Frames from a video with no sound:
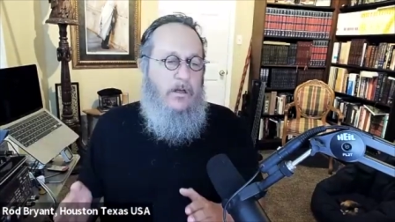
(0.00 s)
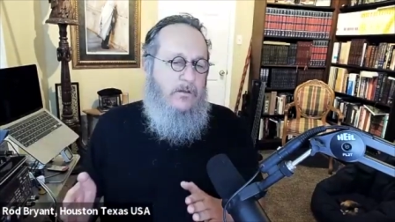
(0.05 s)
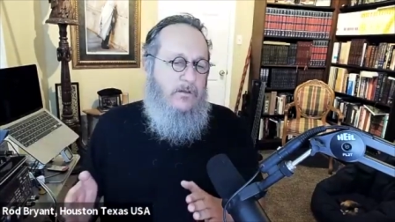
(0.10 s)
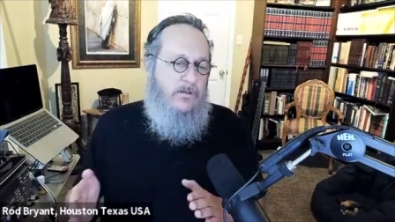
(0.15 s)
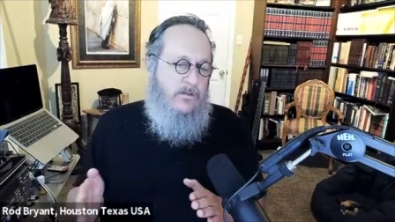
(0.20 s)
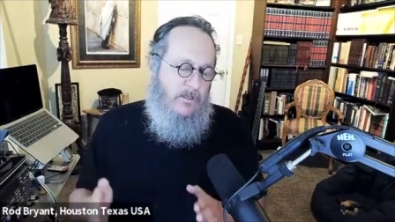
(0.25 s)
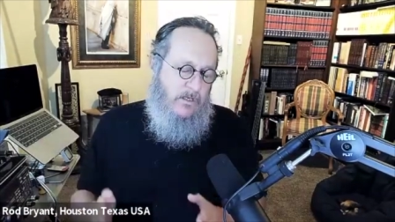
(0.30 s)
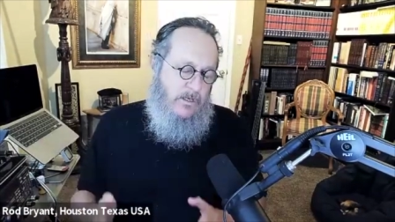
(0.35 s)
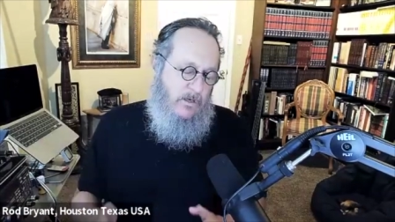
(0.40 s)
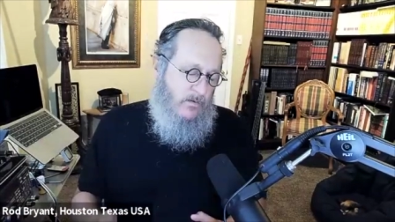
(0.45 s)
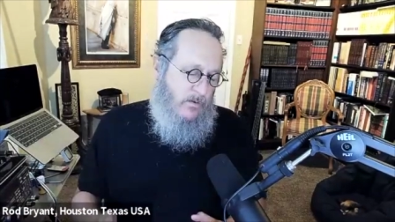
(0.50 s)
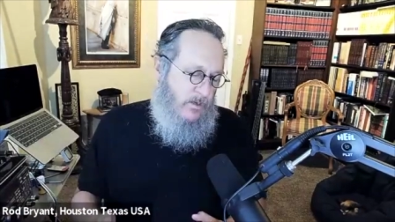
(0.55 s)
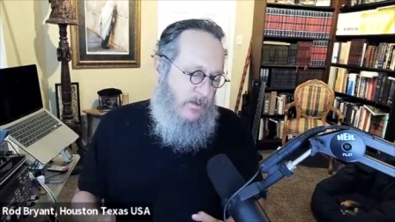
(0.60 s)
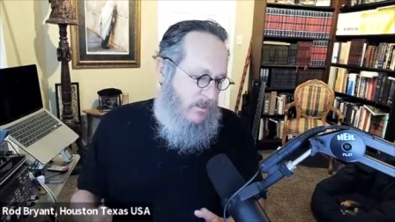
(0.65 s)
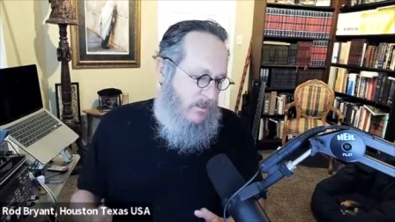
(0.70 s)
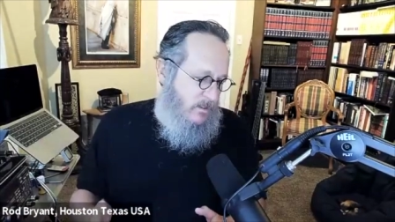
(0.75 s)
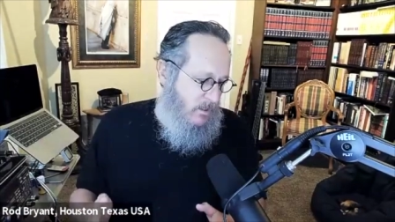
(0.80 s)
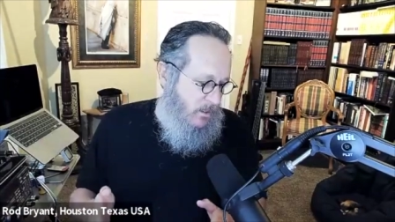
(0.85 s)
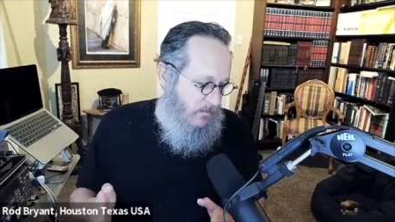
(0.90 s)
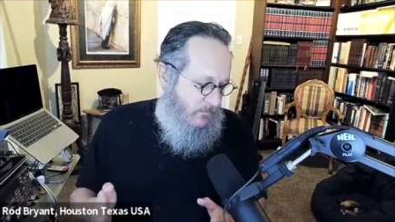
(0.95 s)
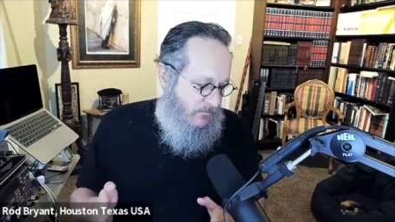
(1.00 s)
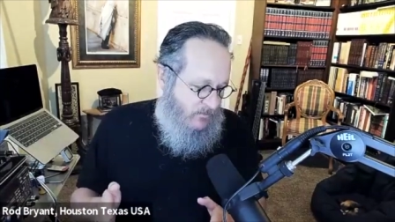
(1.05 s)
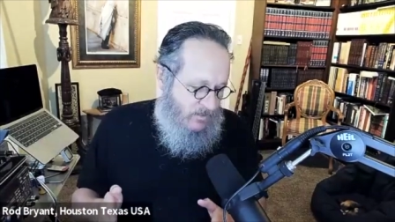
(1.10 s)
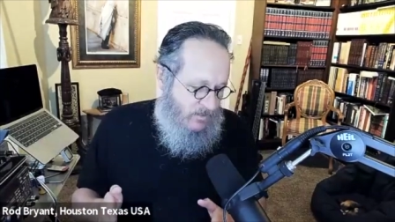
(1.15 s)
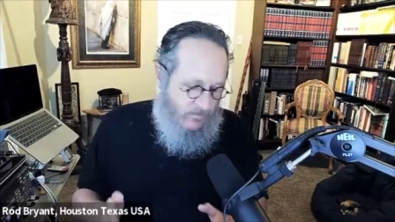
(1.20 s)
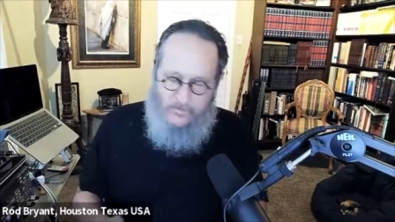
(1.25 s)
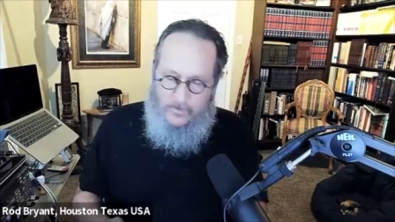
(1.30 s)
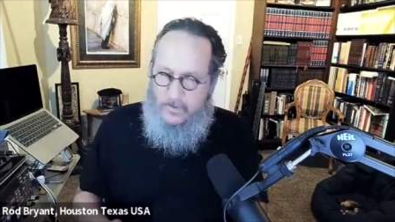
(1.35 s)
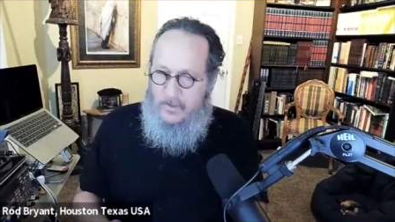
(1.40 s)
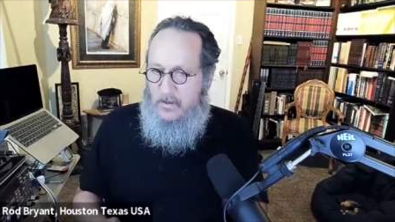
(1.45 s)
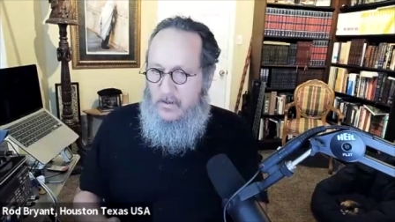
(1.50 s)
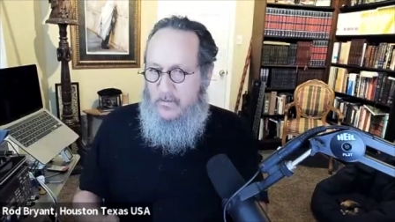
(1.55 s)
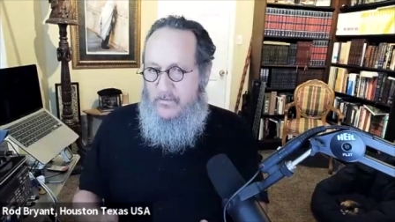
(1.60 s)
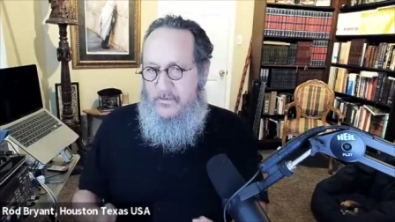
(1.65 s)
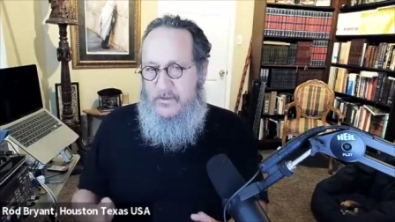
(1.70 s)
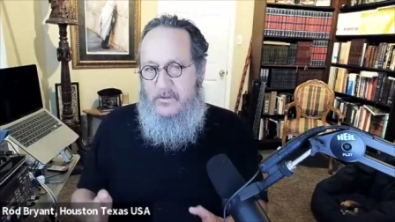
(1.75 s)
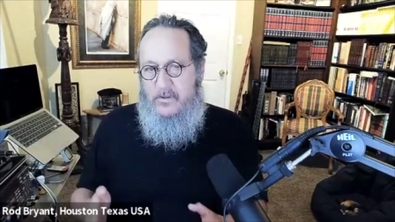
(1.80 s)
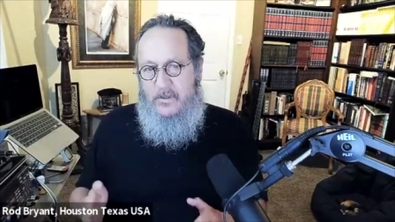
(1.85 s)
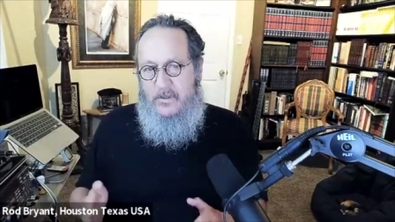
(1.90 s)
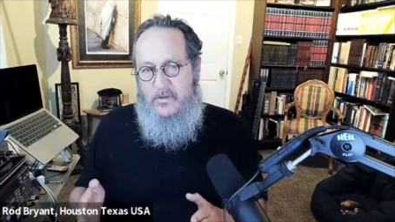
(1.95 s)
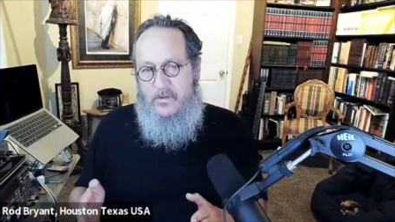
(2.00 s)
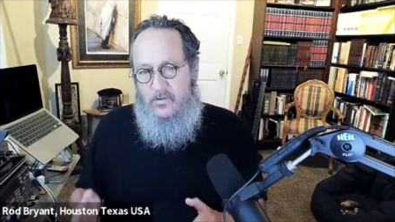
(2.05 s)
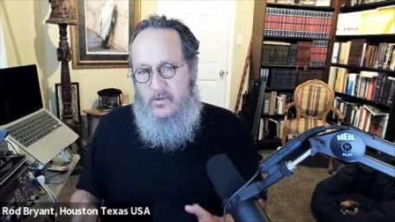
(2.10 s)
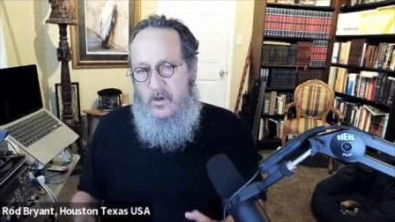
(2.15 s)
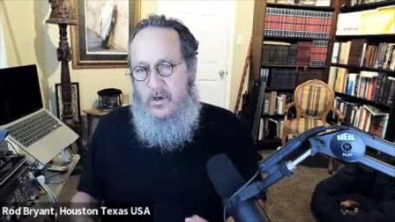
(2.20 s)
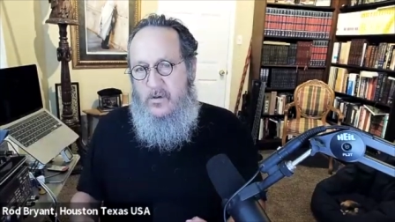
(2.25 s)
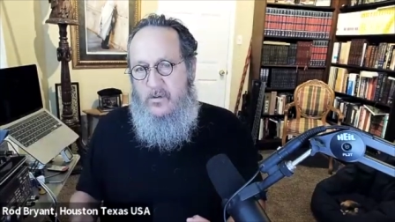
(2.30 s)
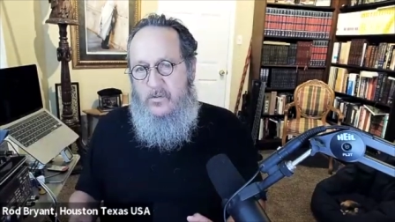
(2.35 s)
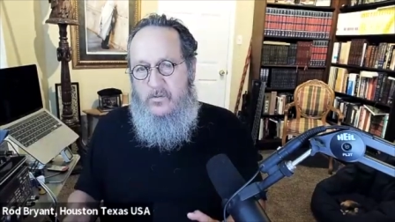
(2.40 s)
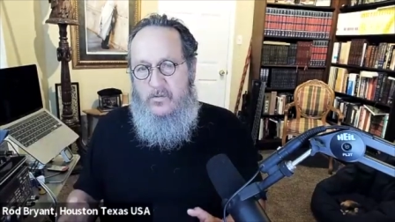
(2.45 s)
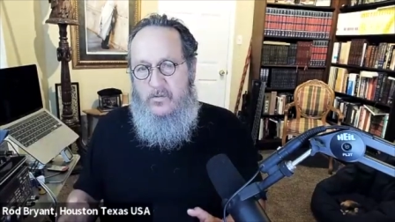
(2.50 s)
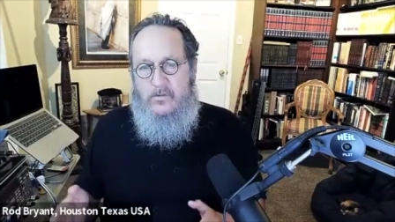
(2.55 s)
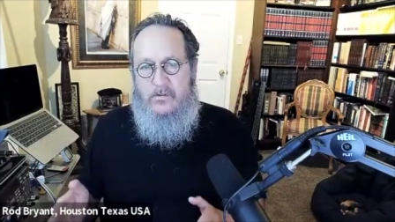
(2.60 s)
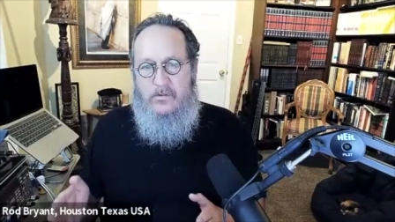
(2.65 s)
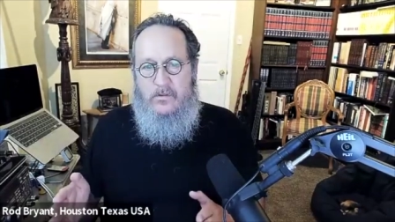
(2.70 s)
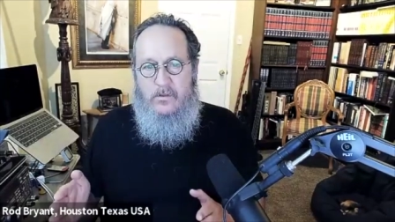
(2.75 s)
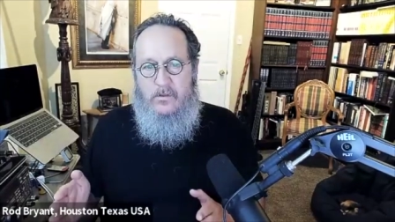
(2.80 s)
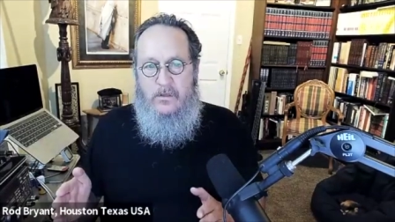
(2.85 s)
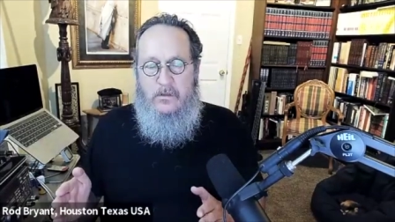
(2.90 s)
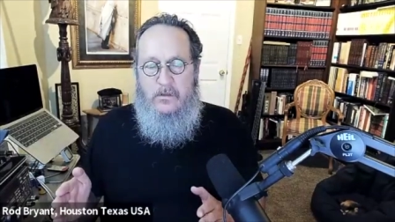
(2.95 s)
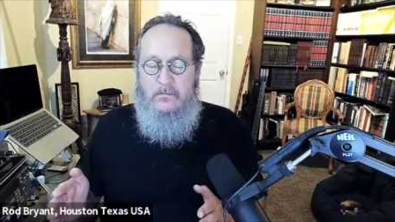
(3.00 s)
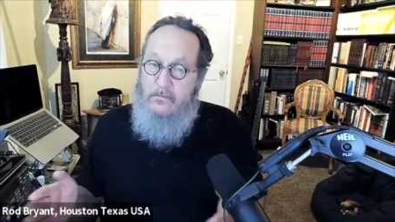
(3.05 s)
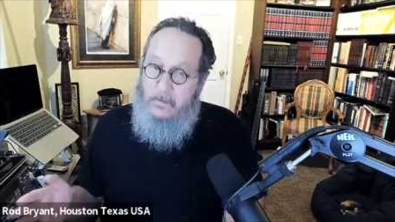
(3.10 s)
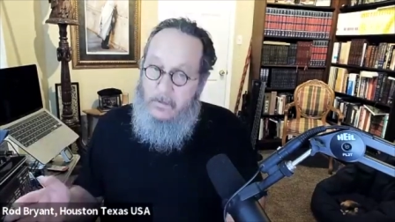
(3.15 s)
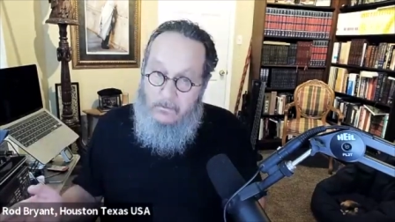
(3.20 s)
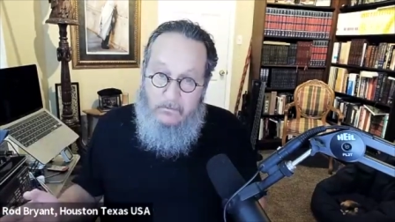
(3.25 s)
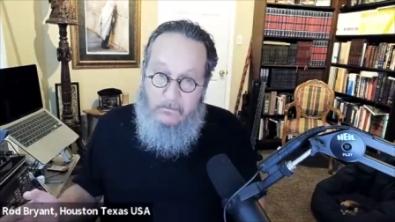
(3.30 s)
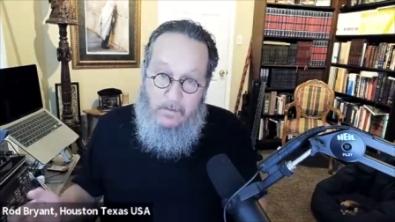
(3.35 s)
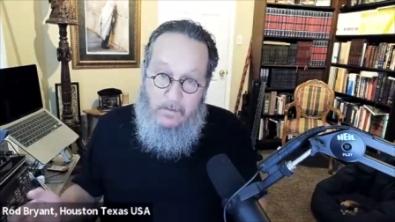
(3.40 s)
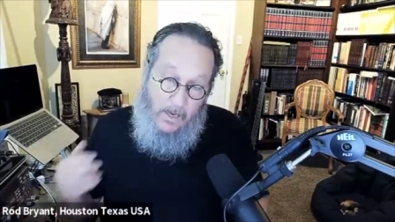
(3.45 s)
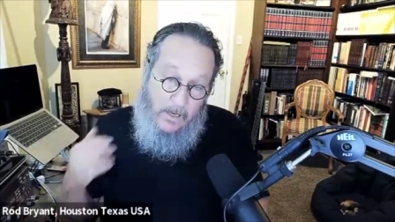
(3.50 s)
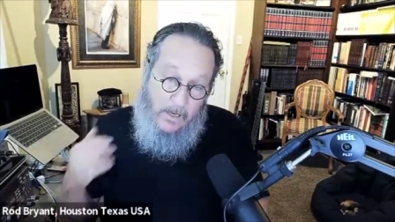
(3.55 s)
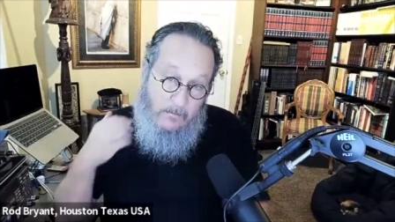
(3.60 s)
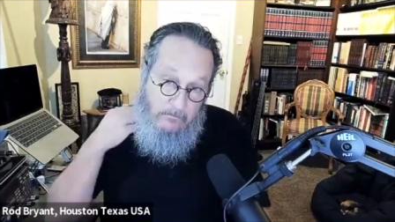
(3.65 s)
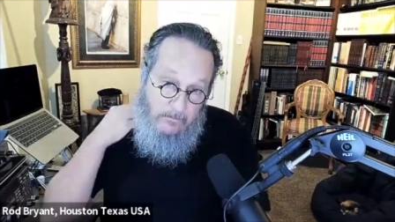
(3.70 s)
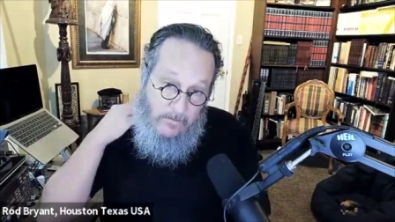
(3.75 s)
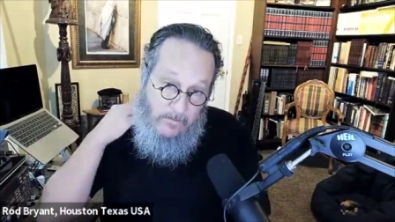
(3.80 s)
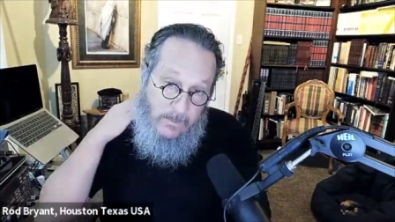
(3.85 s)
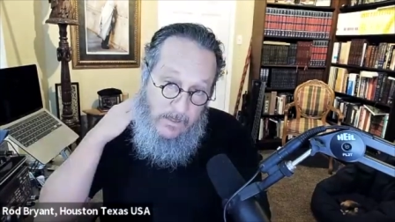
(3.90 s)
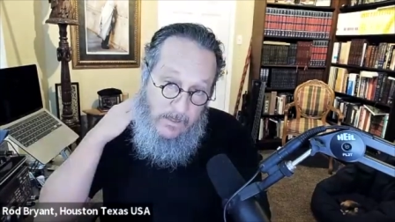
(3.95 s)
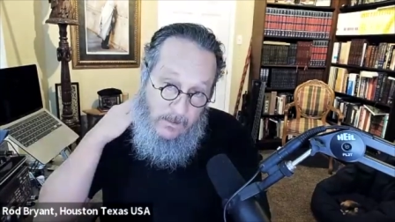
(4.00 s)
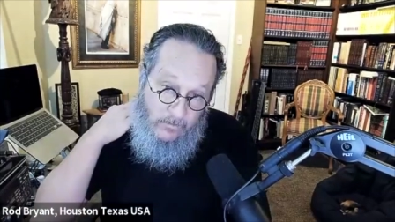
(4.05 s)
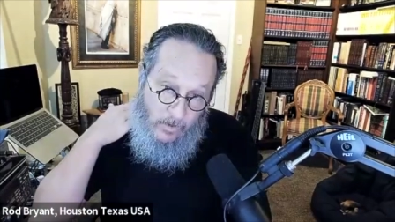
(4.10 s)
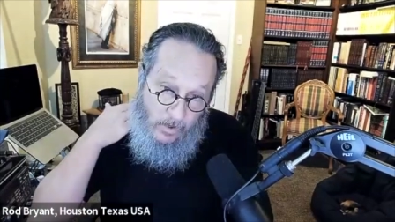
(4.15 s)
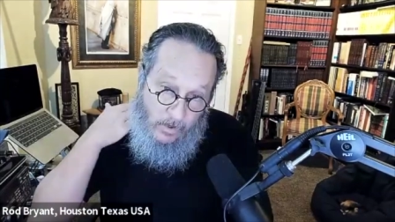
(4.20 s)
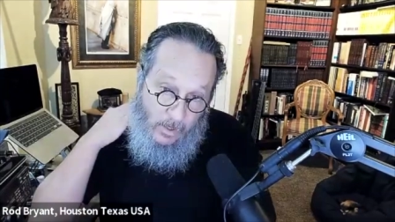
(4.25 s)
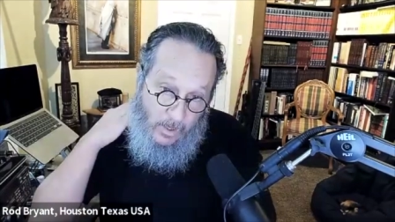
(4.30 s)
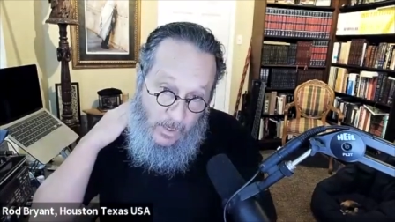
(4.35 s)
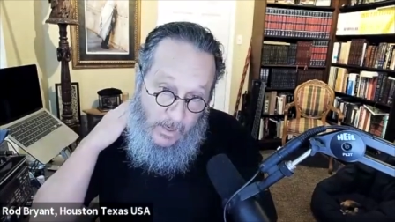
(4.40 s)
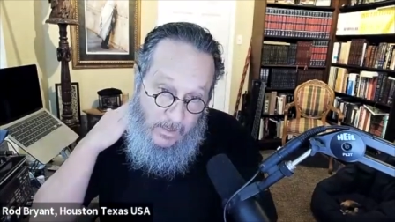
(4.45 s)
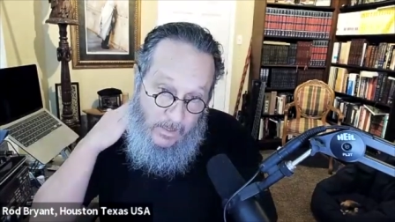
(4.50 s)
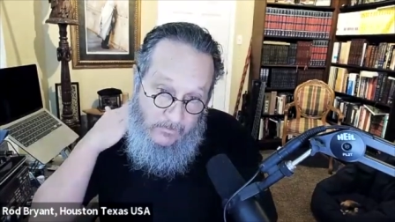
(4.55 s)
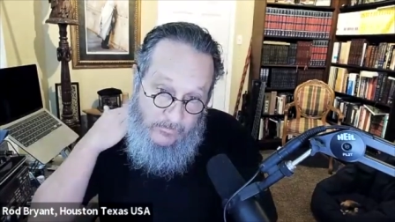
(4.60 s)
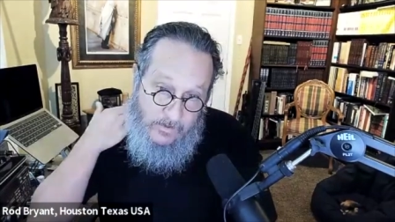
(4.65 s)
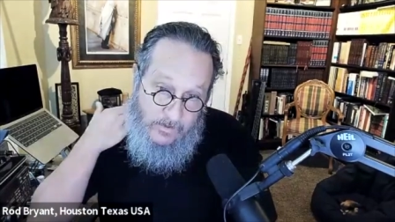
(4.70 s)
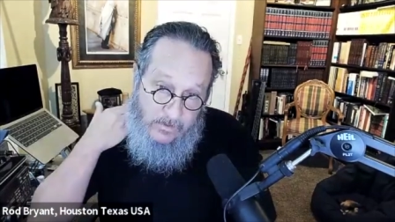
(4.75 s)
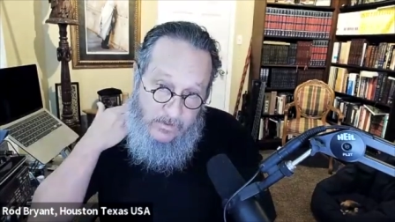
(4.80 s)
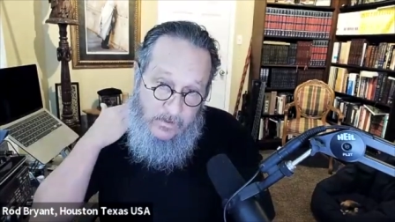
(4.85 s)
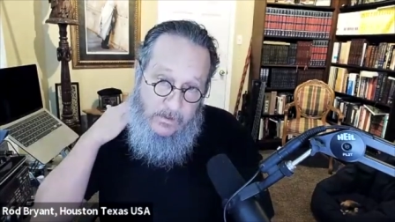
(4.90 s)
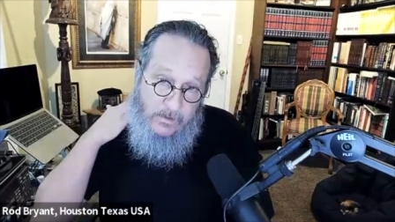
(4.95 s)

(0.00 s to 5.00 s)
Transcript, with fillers: series of difficulties and struggles, like many of our lives.